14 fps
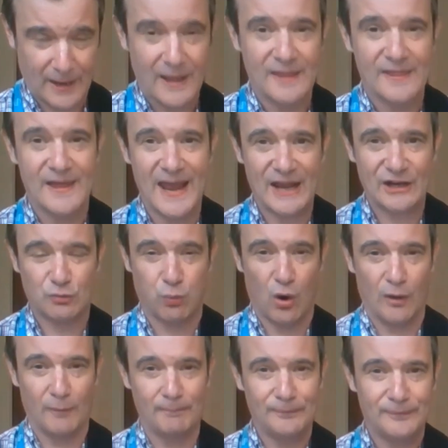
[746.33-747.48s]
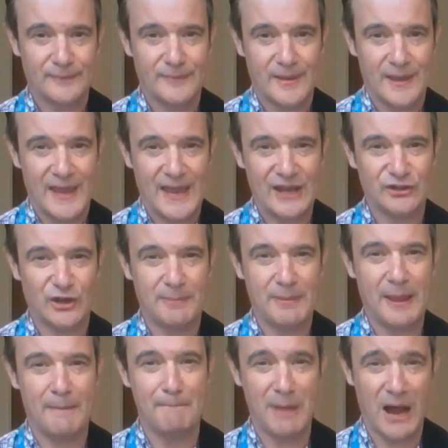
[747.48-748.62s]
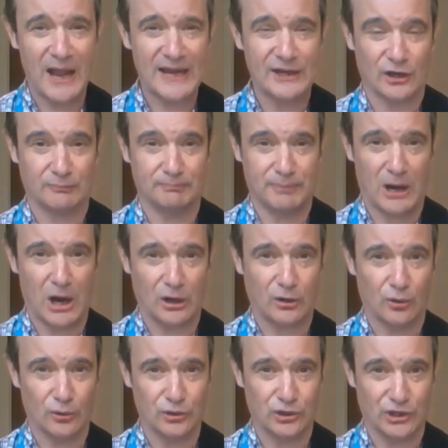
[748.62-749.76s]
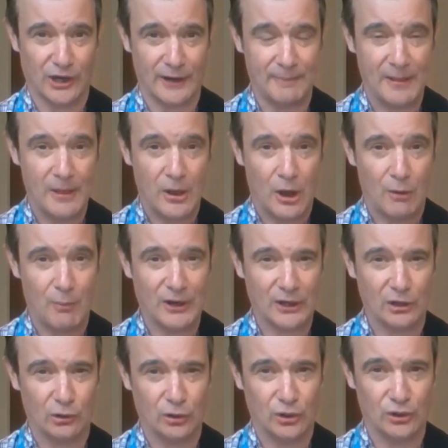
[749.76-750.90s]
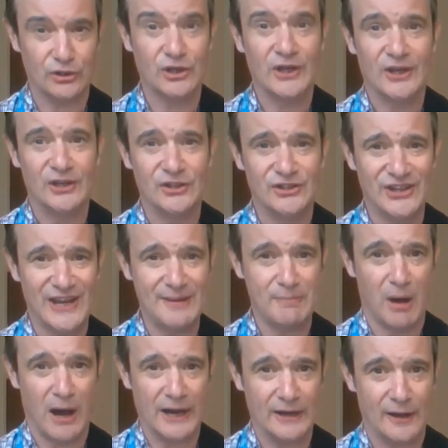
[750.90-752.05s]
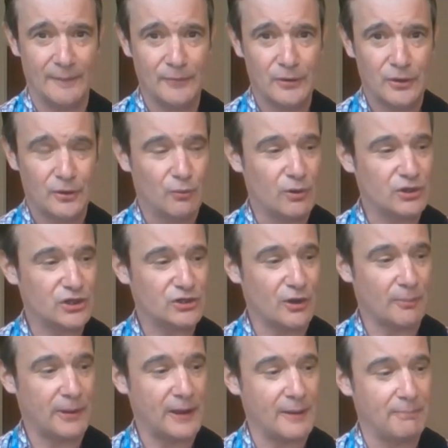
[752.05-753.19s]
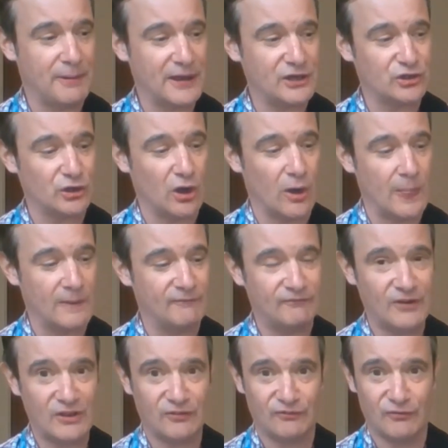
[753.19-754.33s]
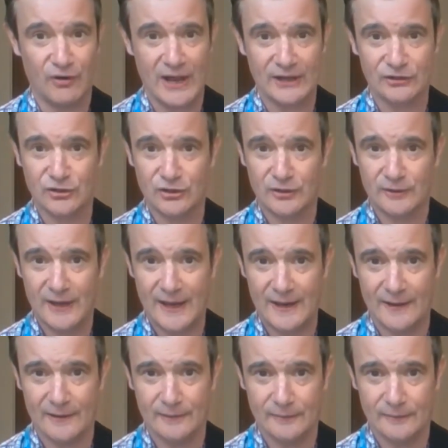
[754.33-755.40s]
The next one is going to be a minor bar chord shape, and we're going to look at D minor, which is up here based on the 5th fret here.